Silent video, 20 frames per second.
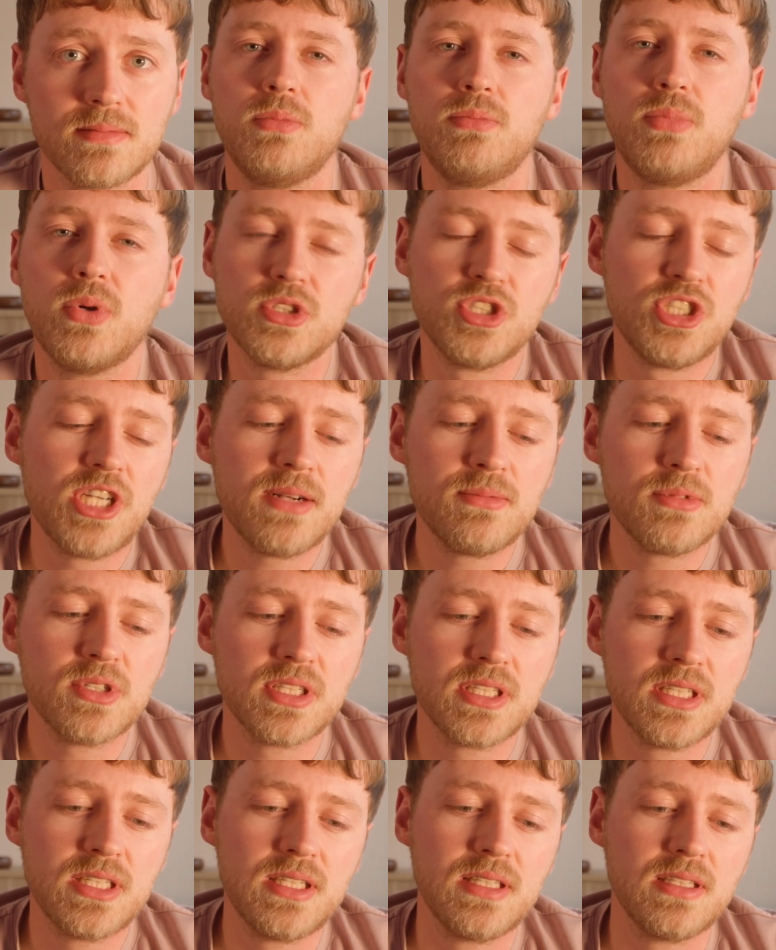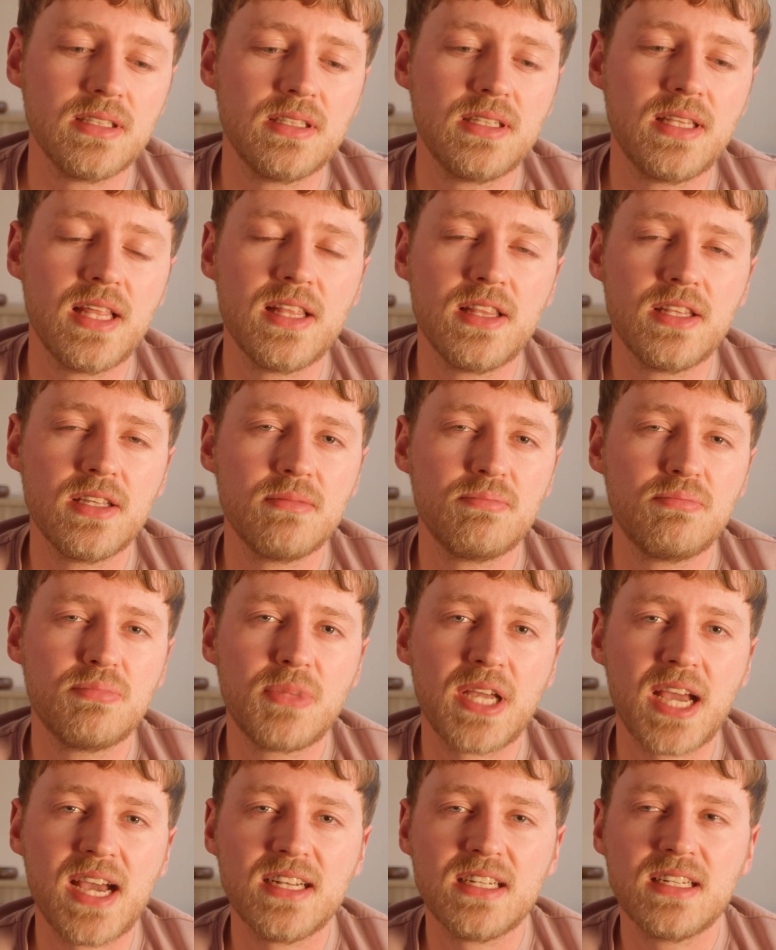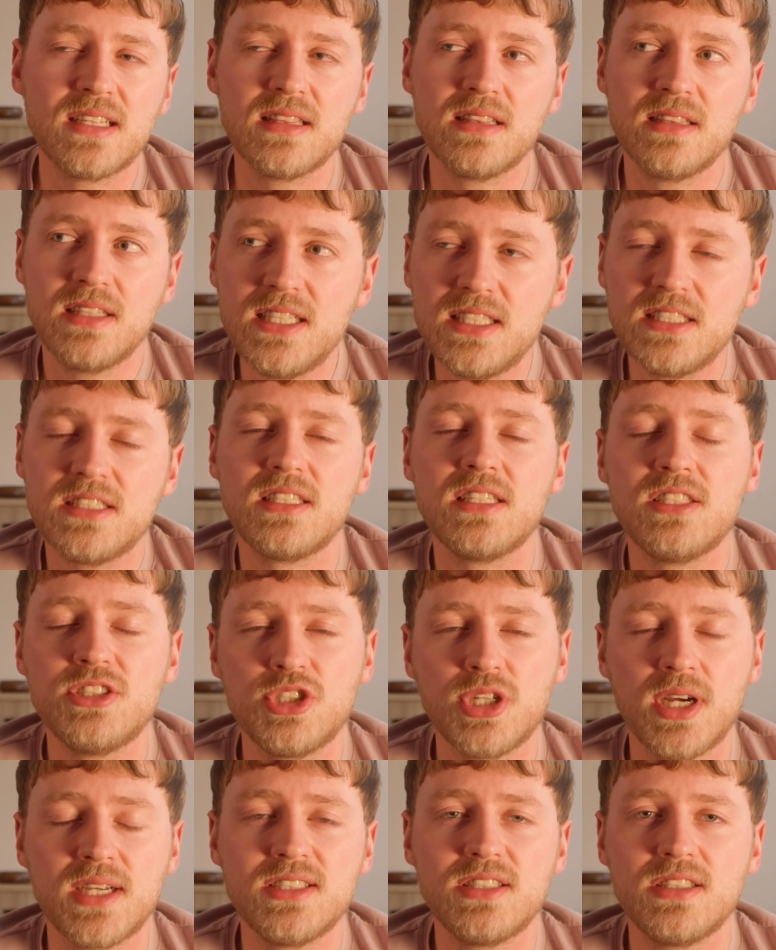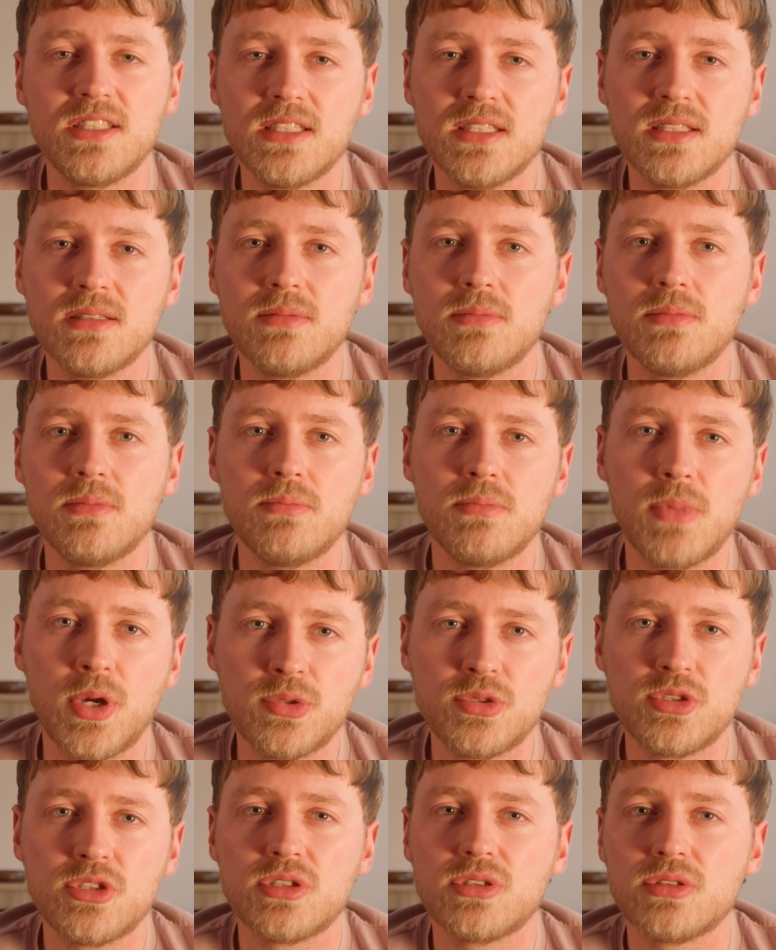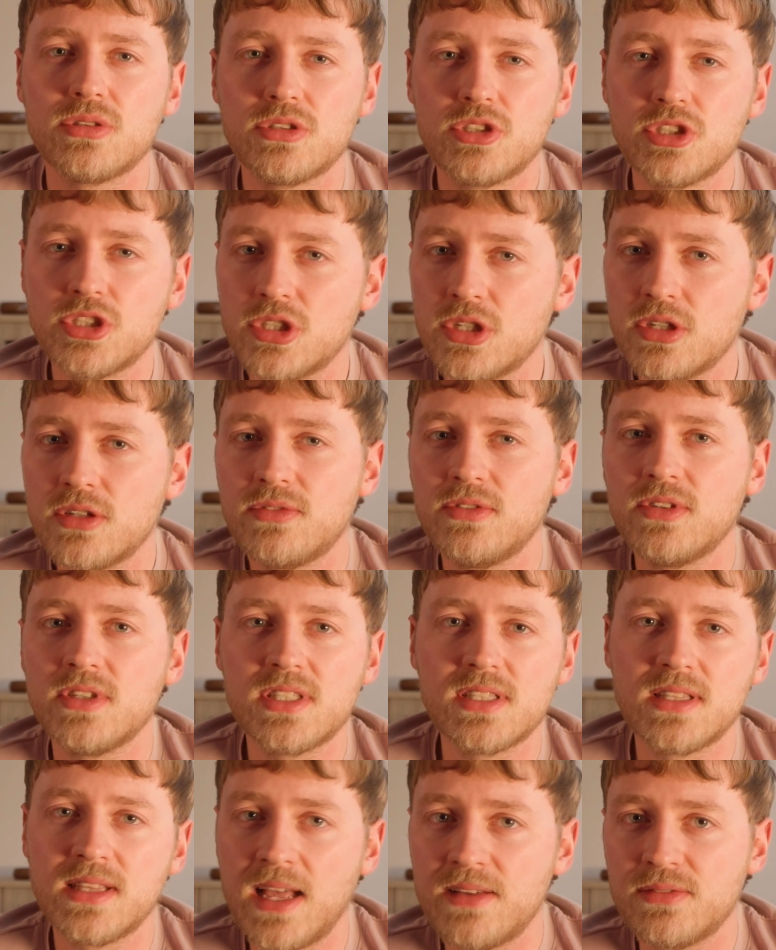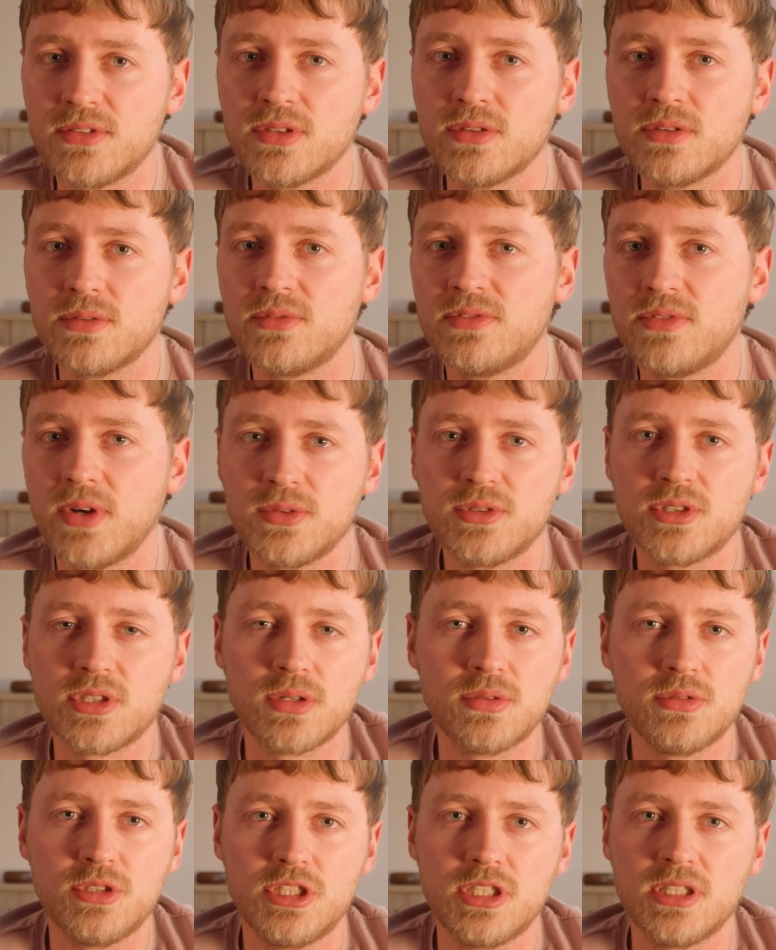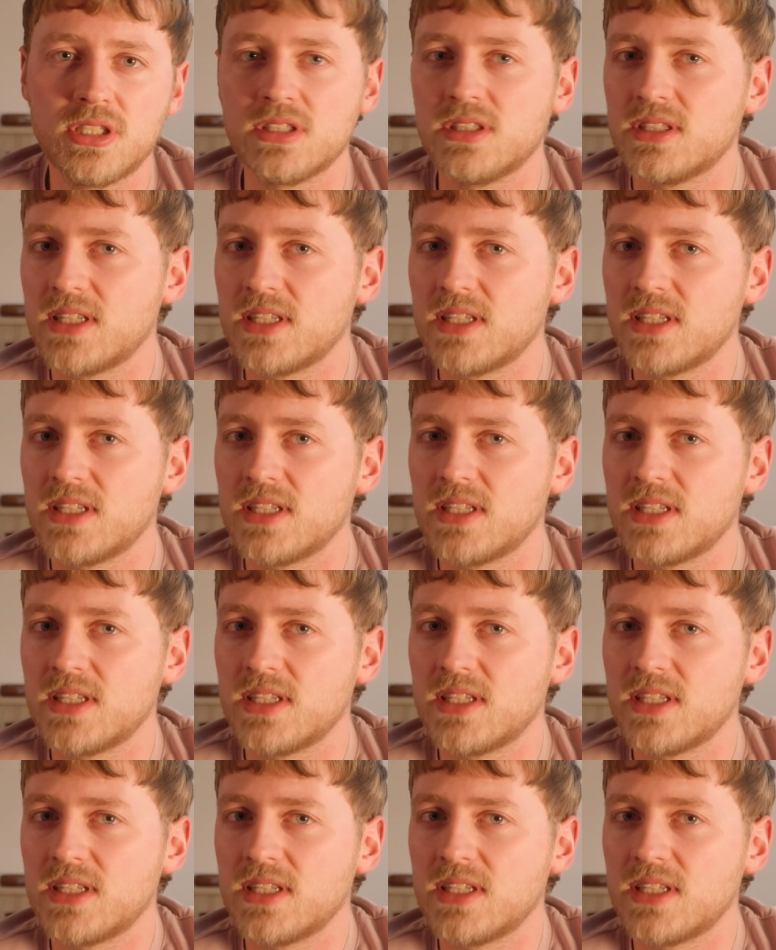But generally, they're the kind of least interesting, most surface level photos you can